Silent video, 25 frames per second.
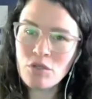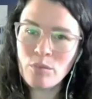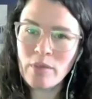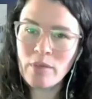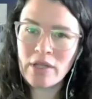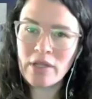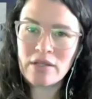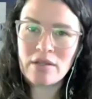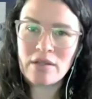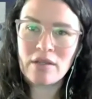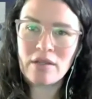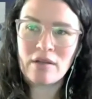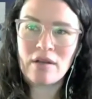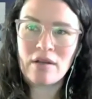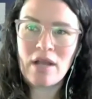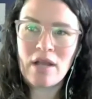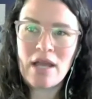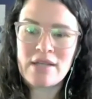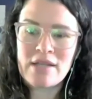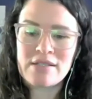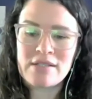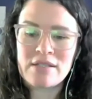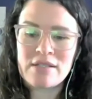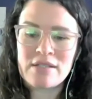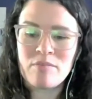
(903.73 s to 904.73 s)
but there
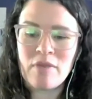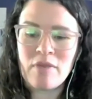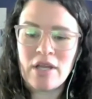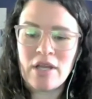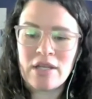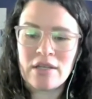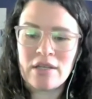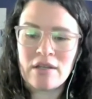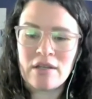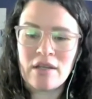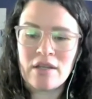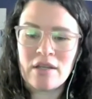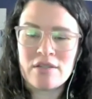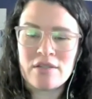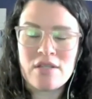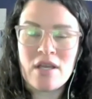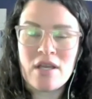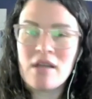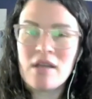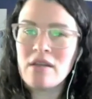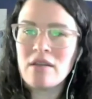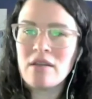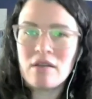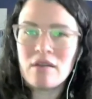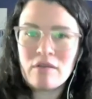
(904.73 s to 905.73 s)
hasn't been a
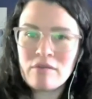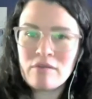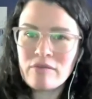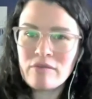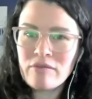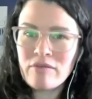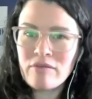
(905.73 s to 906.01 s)
ton of